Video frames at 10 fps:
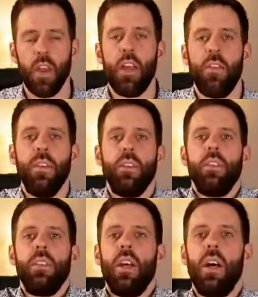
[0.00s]
This
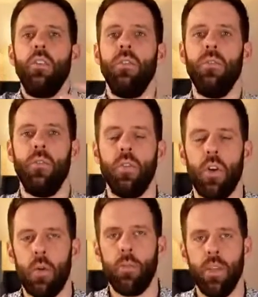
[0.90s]
is how you
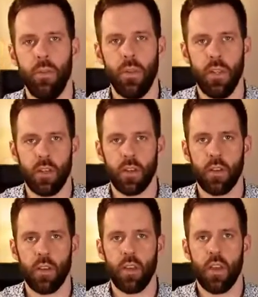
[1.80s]
draw people in.
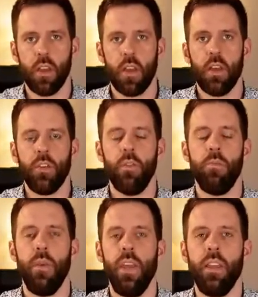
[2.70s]
You're
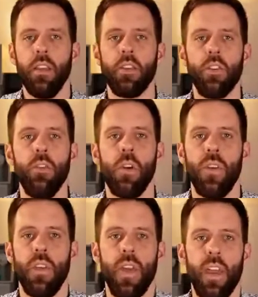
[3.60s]
making sure
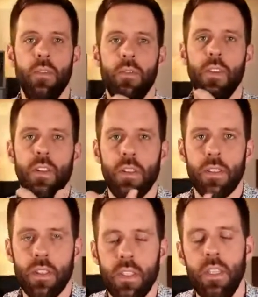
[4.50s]
that they feel
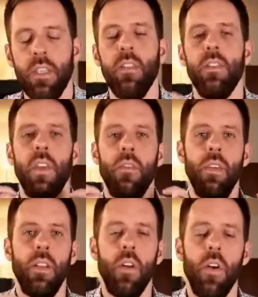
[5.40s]
seen, they
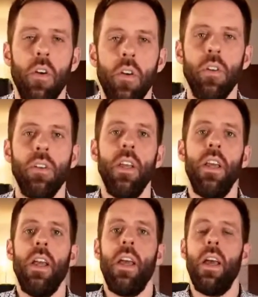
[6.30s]
feel heard,
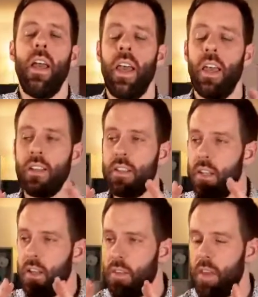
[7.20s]
and
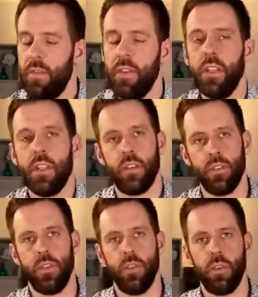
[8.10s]
they feel
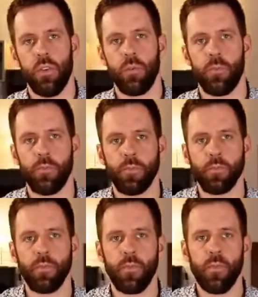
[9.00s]
understood.
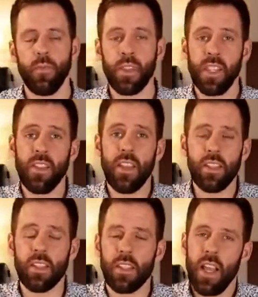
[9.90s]
And this
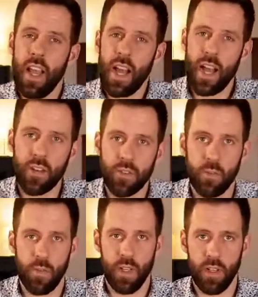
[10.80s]
is how you
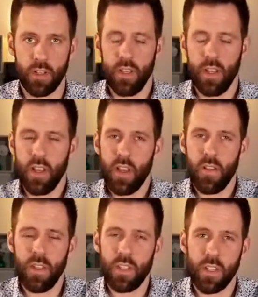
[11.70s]
build
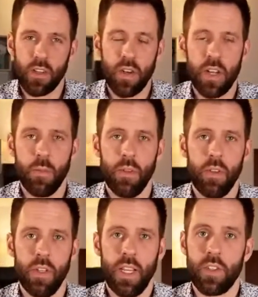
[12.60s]
these incredible
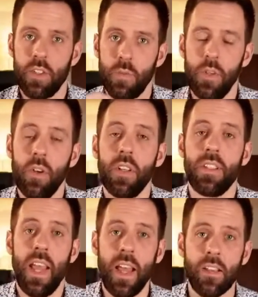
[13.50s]
connections, because
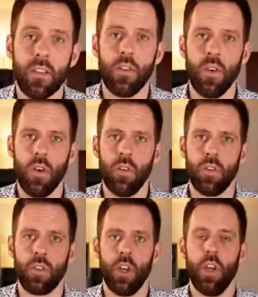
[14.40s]
as a
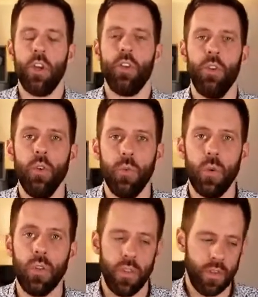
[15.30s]
coach, you
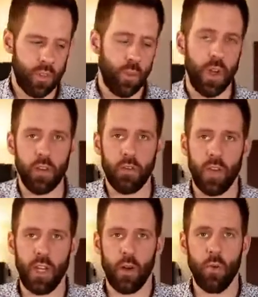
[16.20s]
want these
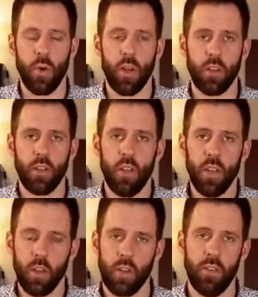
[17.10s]

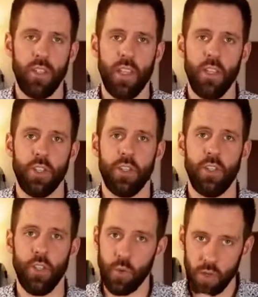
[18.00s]
one-on-one conversations.
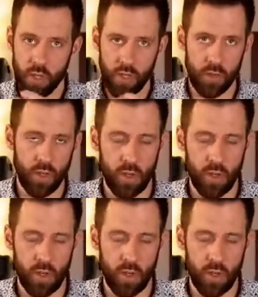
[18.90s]
You want to draw